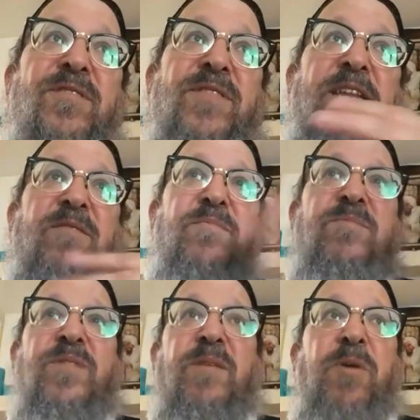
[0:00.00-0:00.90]
that
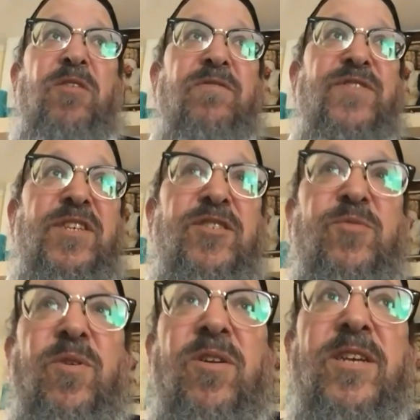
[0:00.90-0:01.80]
the mother of
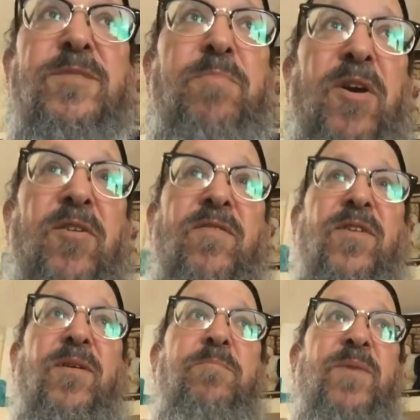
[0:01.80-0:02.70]
Sisera is part of
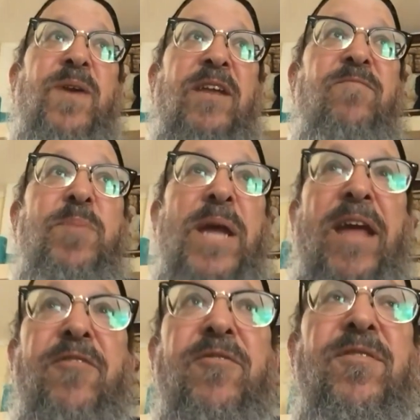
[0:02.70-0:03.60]
a kind of
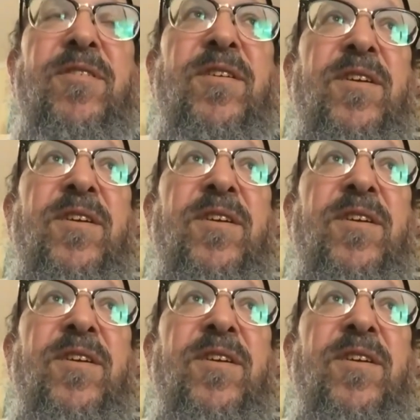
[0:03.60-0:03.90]
pattern